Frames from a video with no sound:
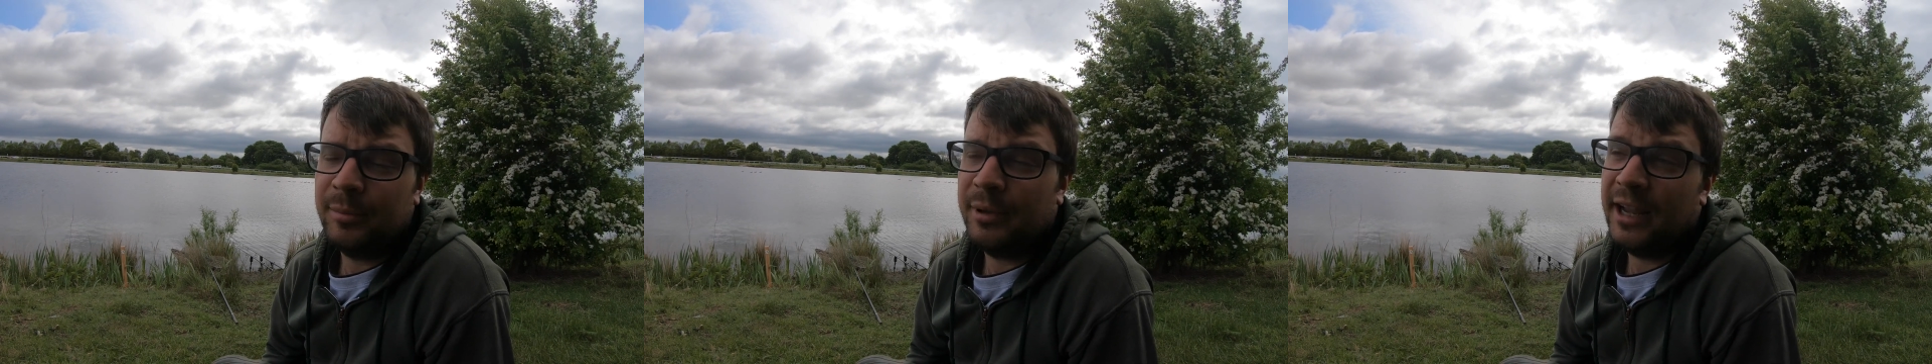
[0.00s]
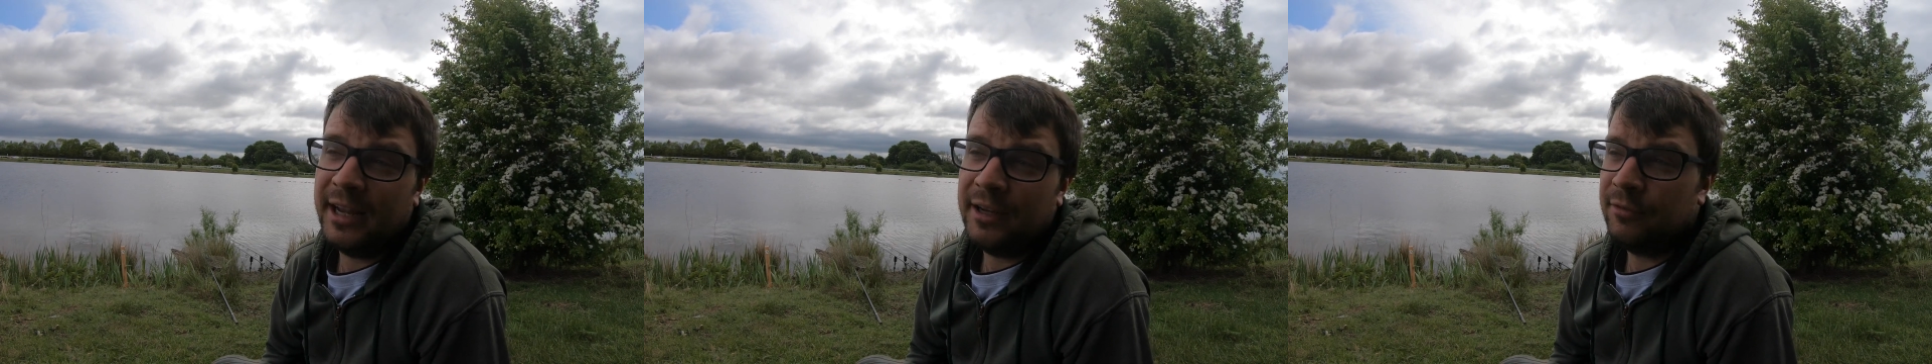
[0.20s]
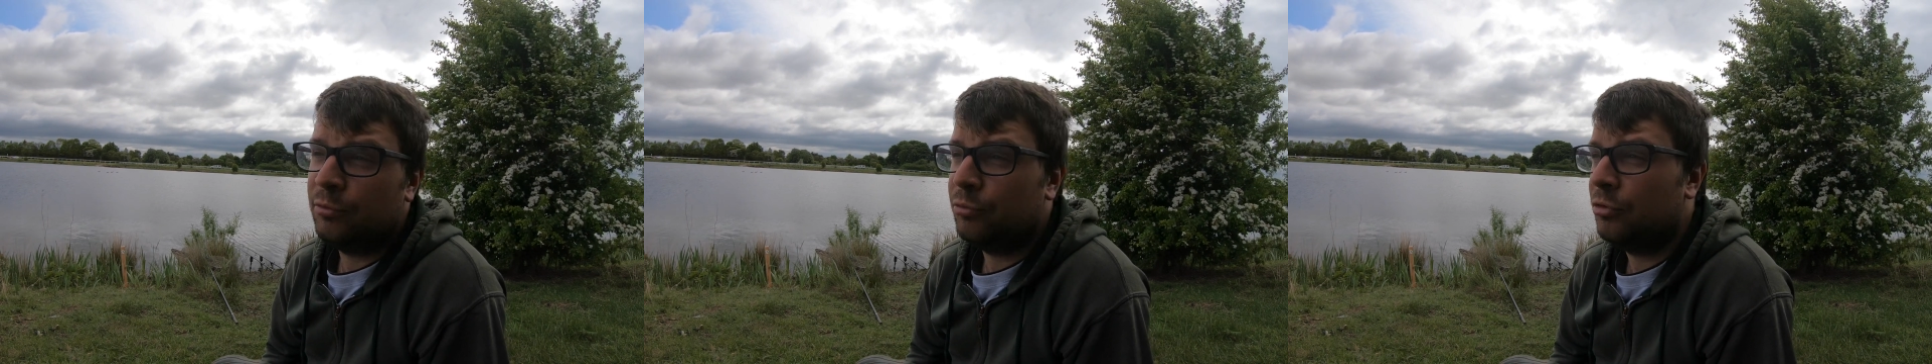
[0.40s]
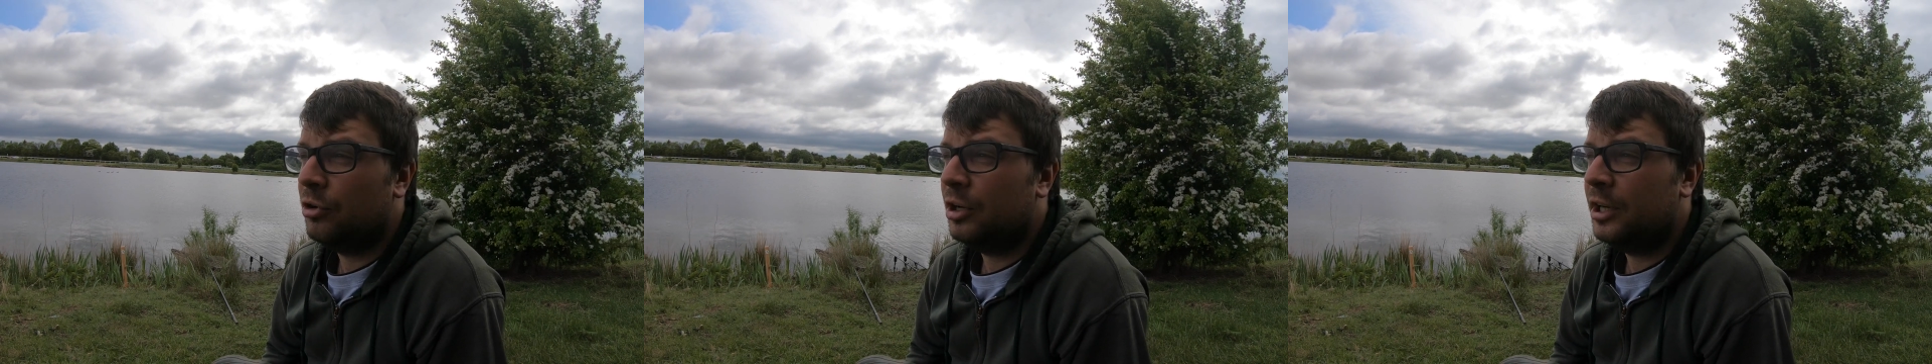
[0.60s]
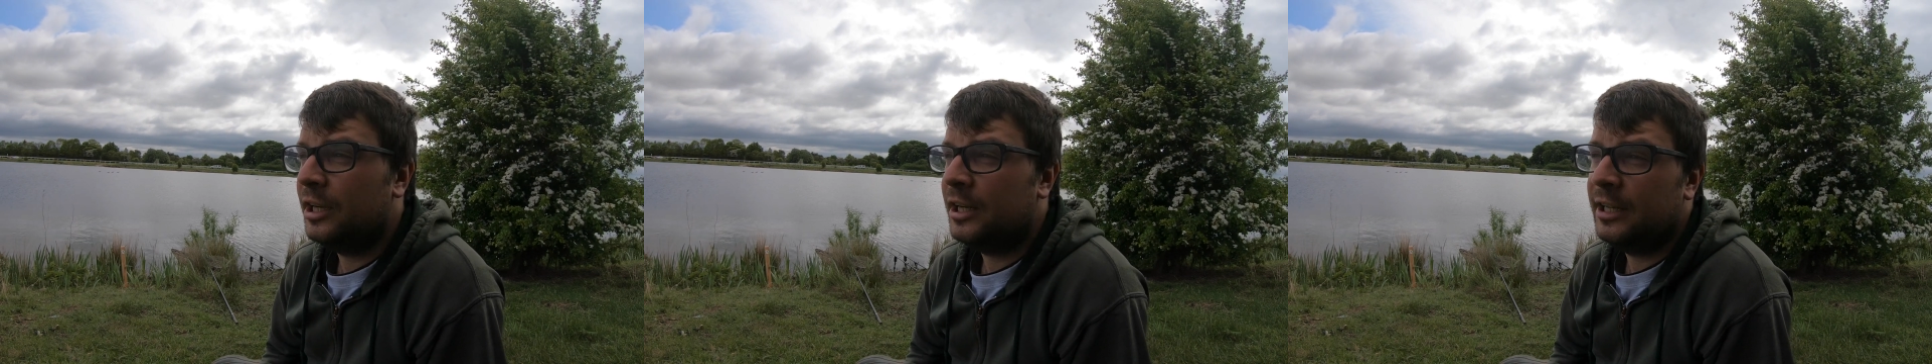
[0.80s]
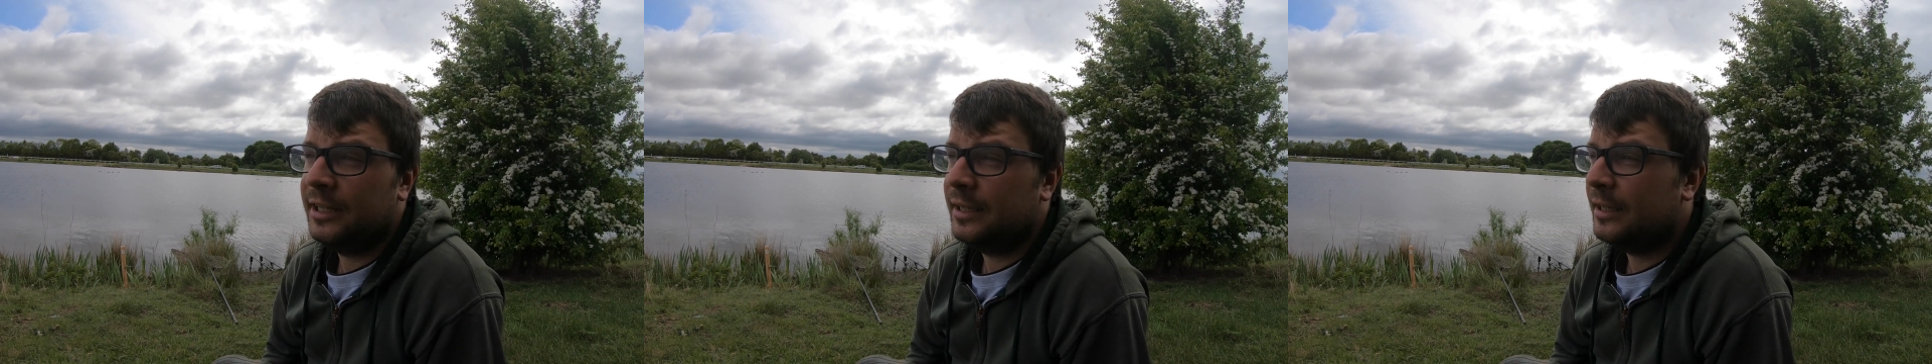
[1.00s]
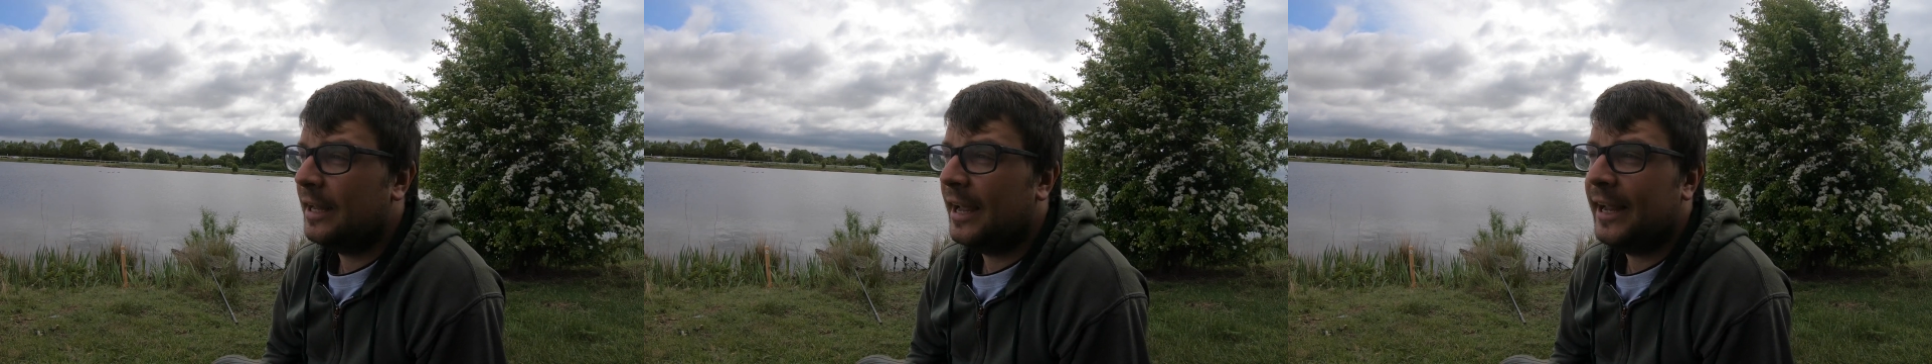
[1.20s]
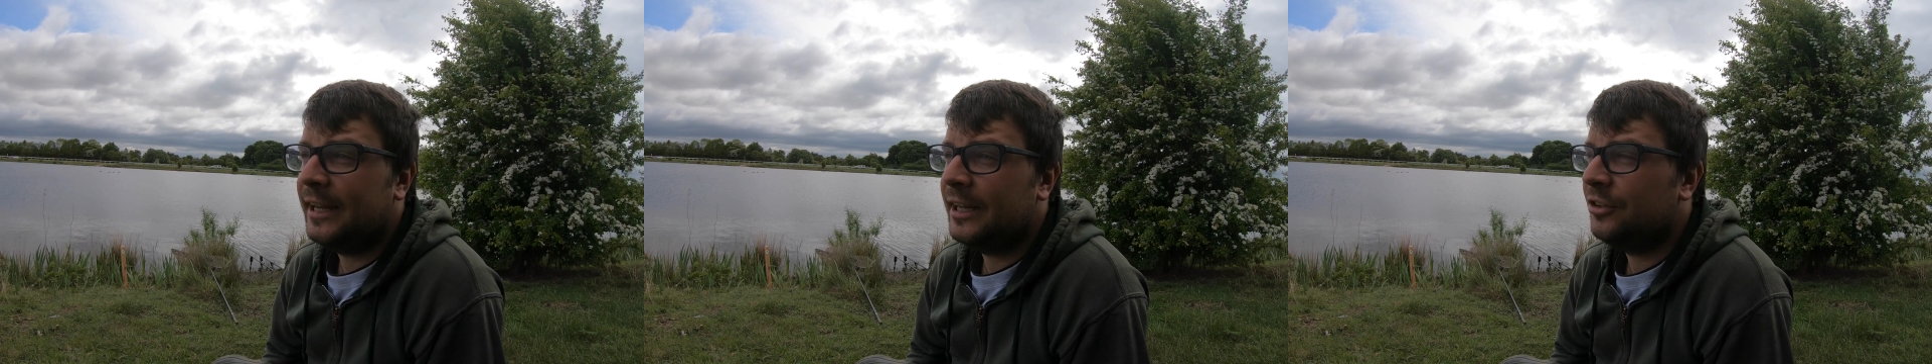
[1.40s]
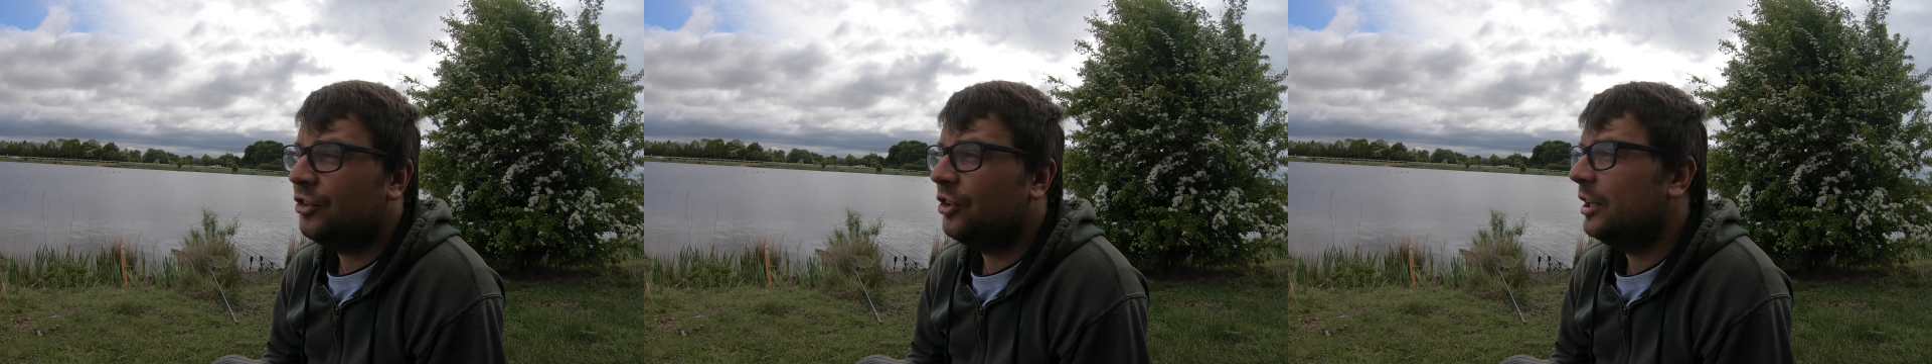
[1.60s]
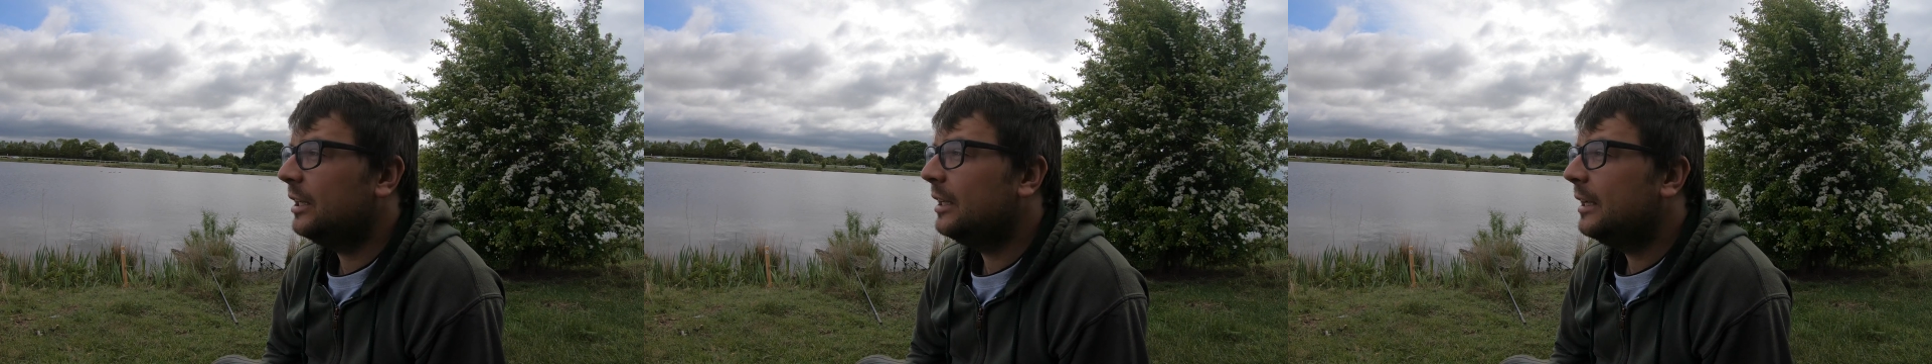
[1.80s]
behave really
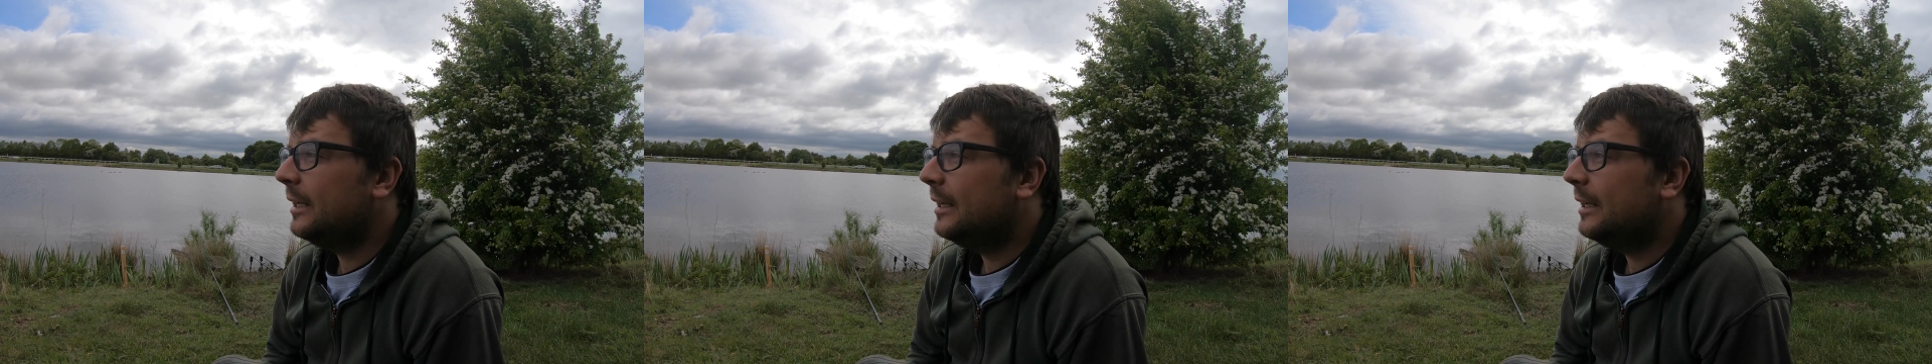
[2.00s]
cagey.